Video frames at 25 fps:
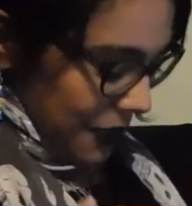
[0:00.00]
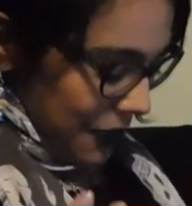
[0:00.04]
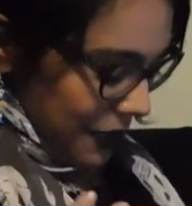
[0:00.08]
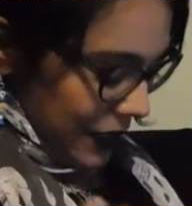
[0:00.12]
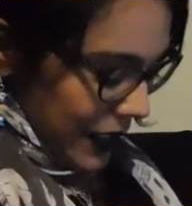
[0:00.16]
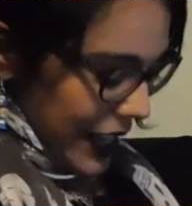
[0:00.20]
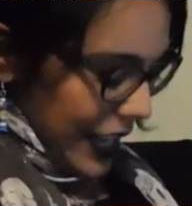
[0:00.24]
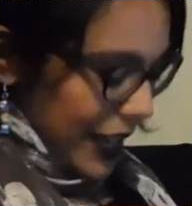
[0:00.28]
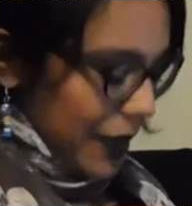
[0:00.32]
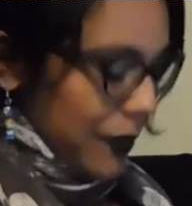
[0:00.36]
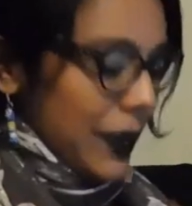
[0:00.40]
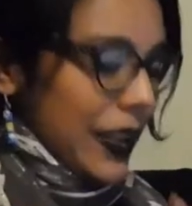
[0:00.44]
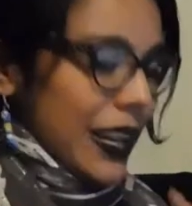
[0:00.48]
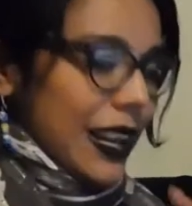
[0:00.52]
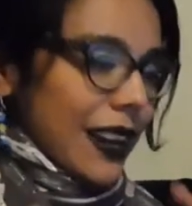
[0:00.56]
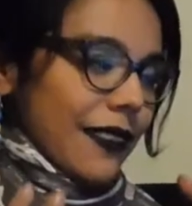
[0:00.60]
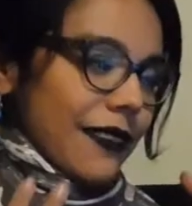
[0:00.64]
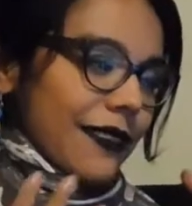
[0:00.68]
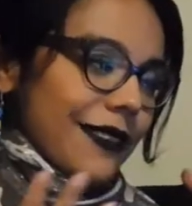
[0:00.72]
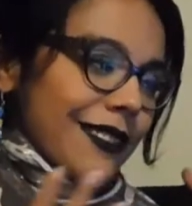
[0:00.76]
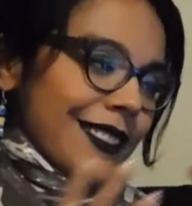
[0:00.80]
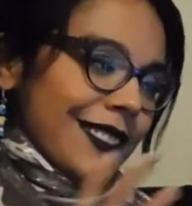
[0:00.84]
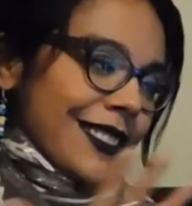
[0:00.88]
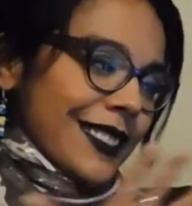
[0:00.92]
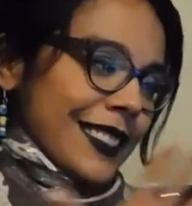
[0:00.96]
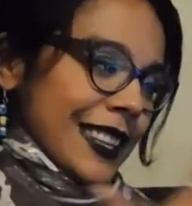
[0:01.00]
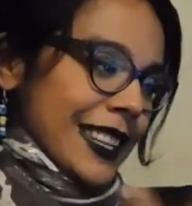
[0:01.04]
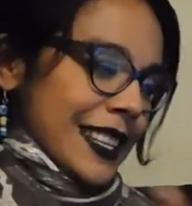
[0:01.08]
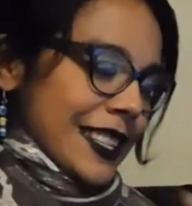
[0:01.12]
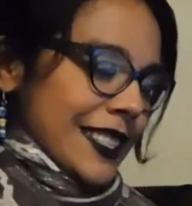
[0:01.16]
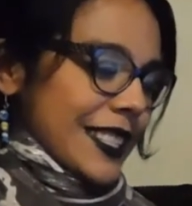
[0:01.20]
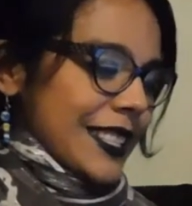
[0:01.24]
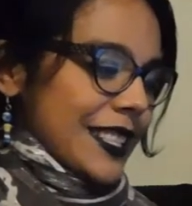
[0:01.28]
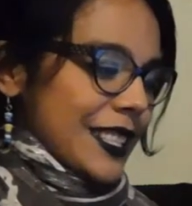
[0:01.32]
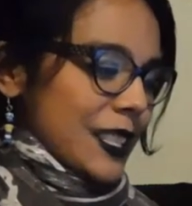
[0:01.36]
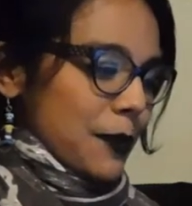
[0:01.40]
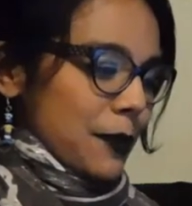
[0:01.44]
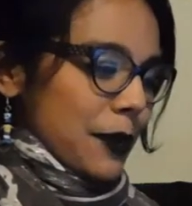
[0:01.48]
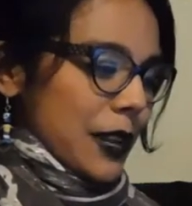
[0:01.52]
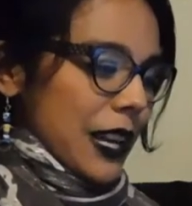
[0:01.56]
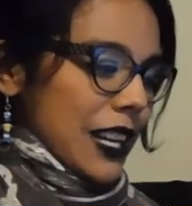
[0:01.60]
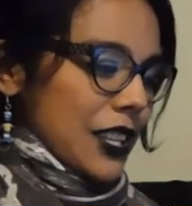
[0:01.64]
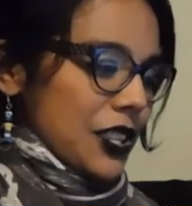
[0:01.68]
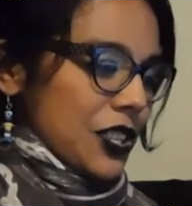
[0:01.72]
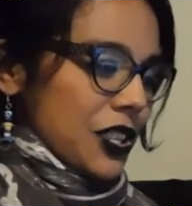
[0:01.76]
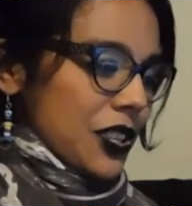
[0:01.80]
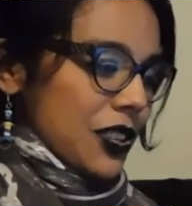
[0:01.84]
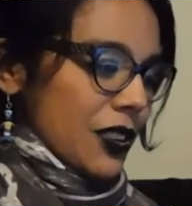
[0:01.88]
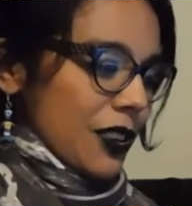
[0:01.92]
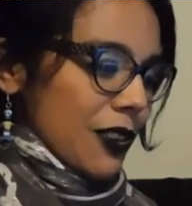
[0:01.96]
right, we have the
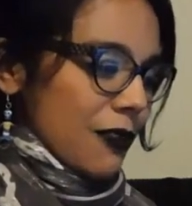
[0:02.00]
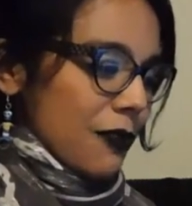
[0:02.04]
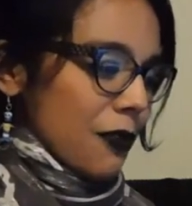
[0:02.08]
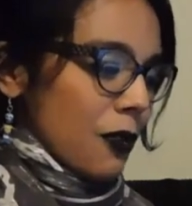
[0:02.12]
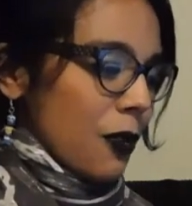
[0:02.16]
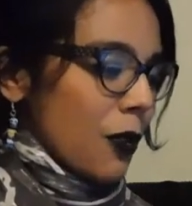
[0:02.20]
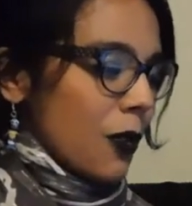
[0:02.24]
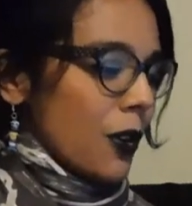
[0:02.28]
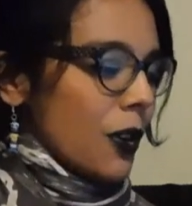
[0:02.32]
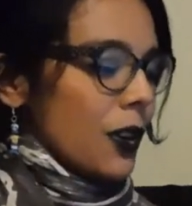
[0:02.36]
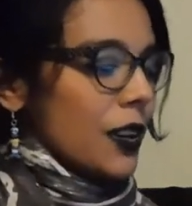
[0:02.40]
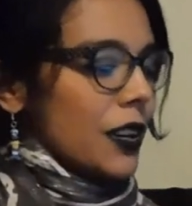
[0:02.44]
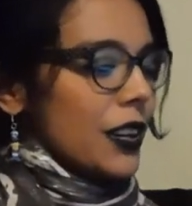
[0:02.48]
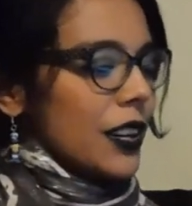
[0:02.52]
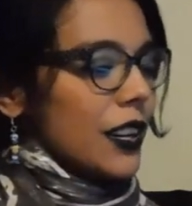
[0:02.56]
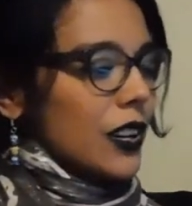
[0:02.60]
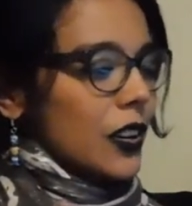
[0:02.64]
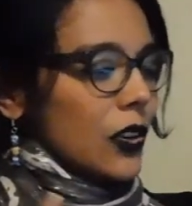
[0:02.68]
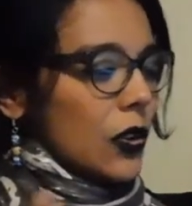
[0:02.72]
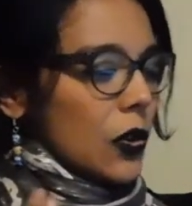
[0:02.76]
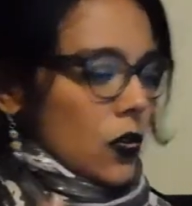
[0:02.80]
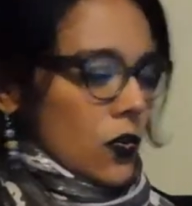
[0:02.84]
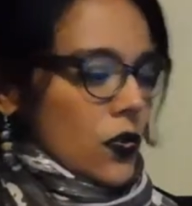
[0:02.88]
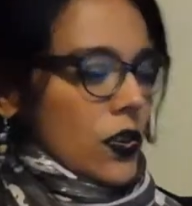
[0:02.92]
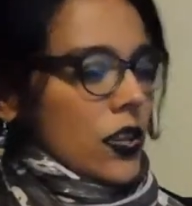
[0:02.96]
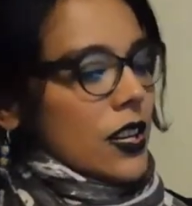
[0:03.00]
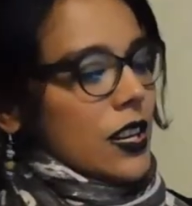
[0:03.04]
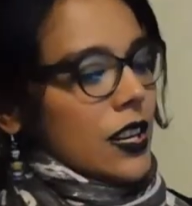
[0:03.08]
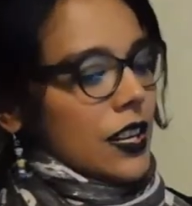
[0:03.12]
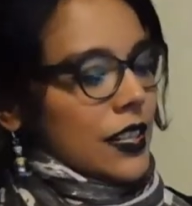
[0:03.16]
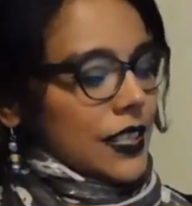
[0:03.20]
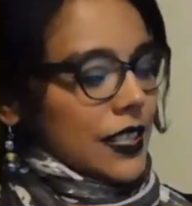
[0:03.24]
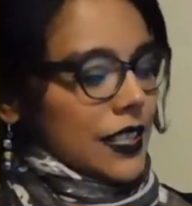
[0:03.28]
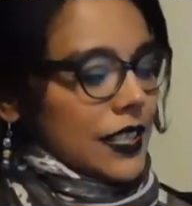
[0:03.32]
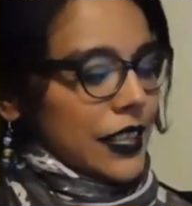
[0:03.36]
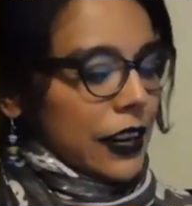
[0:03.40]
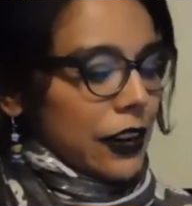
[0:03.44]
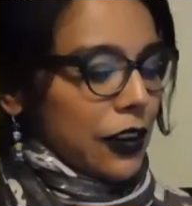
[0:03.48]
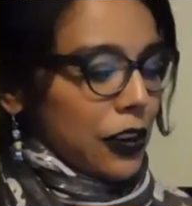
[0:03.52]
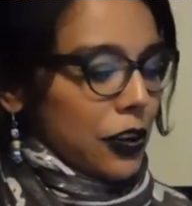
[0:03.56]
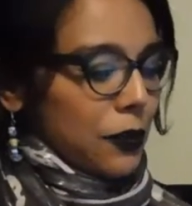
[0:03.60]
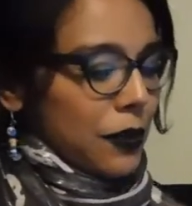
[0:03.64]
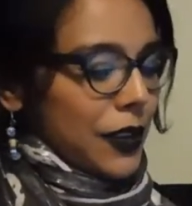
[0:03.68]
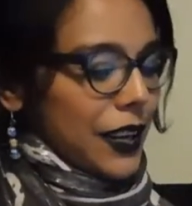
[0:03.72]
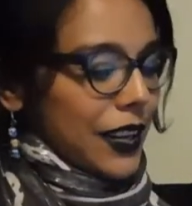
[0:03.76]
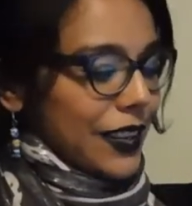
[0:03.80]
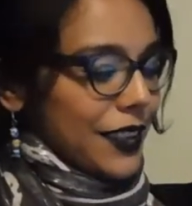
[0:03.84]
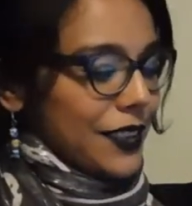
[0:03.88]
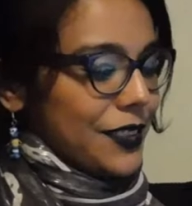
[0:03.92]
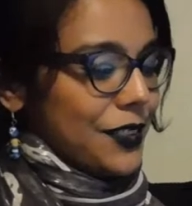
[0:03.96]
anticipation of horror going on to terror
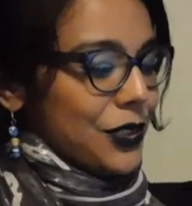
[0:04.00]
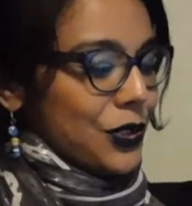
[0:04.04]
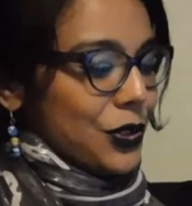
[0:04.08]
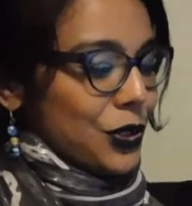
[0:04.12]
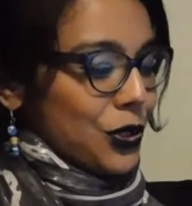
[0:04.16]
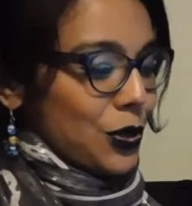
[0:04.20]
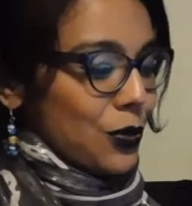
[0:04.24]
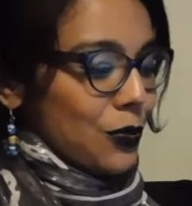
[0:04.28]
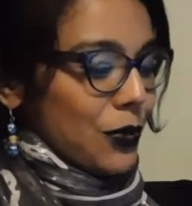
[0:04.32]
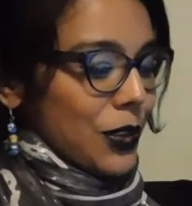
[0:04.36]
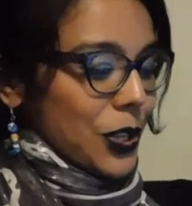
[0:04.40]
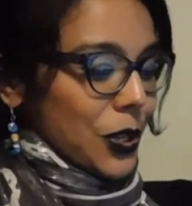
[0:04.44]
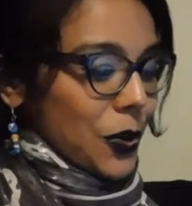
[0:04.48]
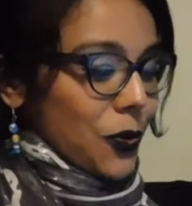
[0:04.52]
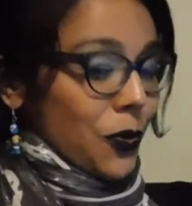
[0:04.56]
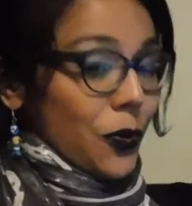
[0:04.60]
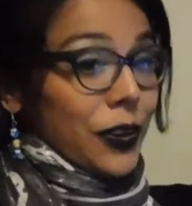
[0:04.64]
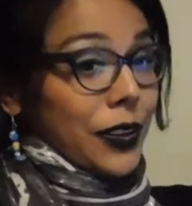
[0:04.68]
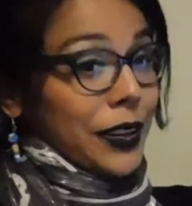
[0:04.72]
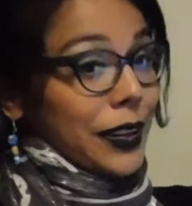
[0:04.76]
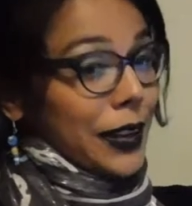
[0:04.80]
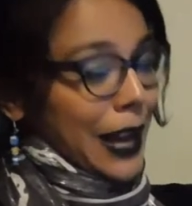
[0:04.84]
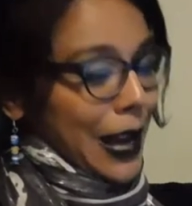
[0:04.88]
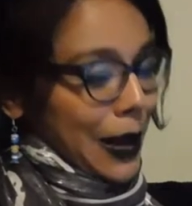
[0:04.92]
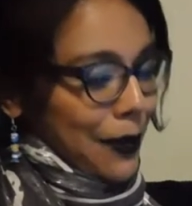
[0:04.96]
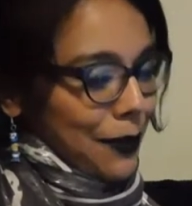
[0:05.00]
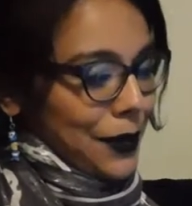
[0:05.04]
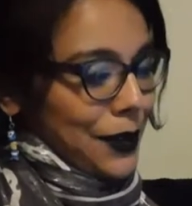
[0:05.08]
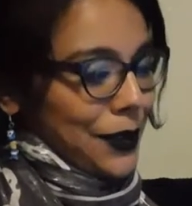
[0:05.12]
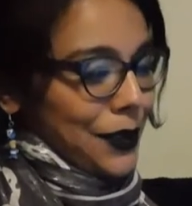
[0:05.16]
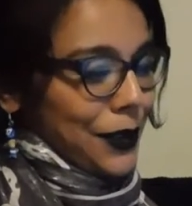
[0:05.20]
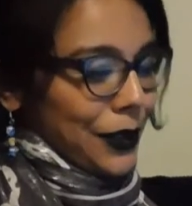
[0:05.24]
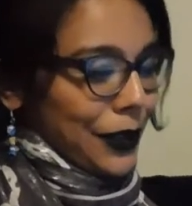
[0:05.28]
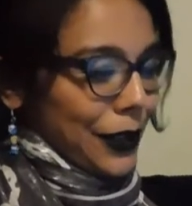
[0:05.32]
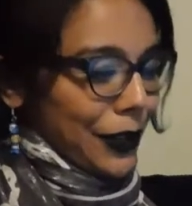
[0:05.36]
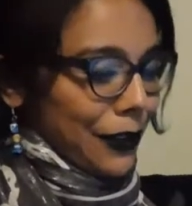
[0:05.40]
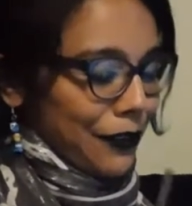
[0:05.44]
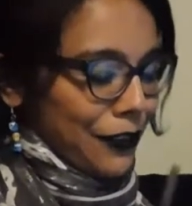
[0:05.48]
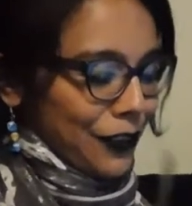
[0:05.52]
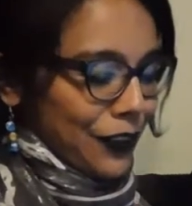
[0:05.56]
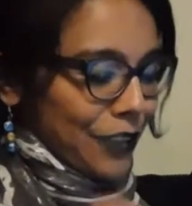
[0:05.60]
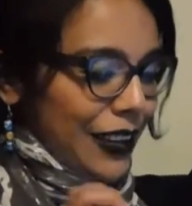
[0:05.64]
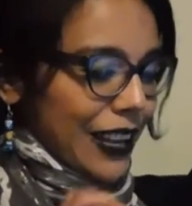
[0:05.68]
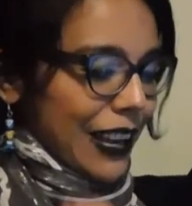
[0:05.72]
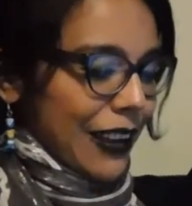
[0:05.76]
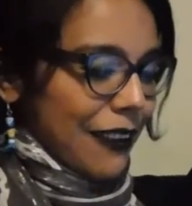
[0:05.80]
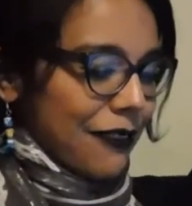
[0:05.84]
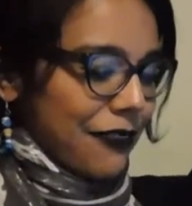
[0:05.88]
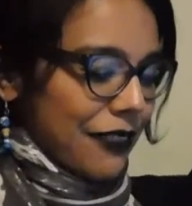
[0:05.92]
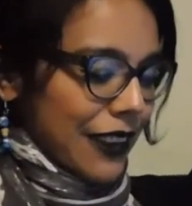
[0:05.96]
because you knew what's going to happen to her. If you look
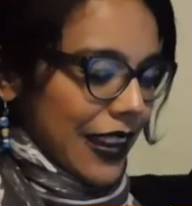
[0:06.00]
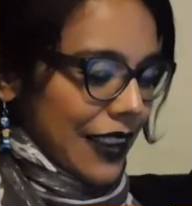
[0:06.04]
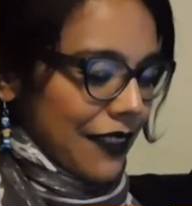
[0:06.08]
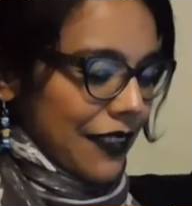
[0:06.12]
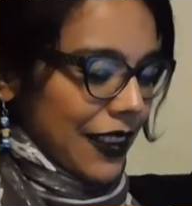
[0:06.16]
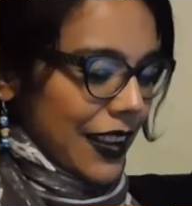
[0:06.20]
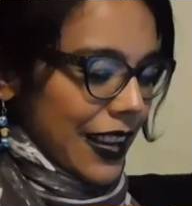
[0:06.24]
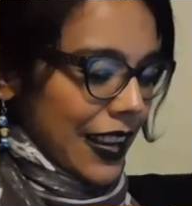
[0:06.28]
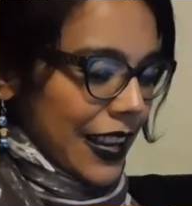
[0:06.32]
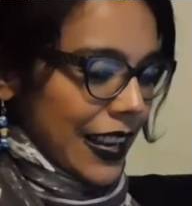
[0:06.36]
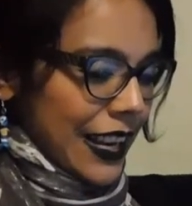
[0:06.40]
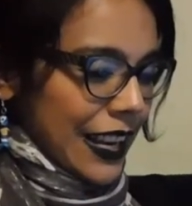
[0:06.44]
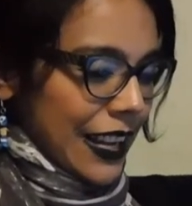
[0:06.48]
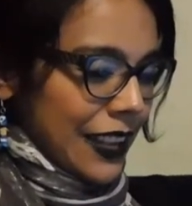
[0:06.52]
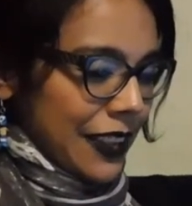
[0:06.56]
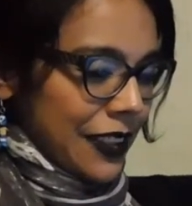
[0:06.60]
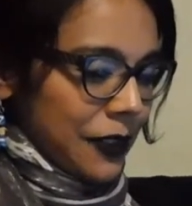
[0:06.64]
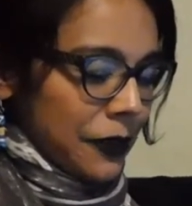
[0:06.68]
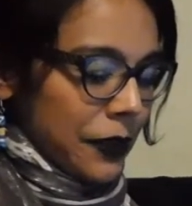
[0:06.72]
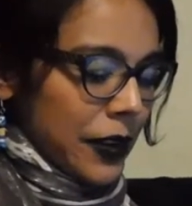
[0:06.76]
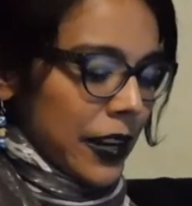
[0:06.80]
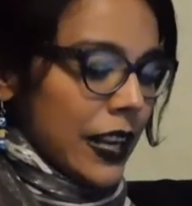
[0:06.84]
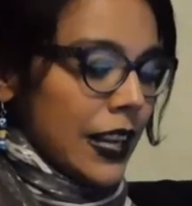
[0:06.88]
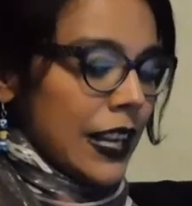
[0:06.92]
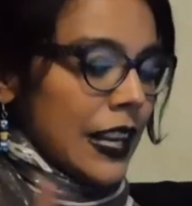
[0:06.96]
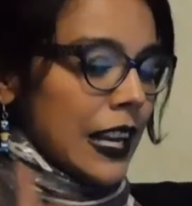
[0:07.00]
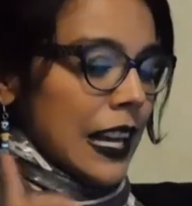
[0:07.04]
at 583,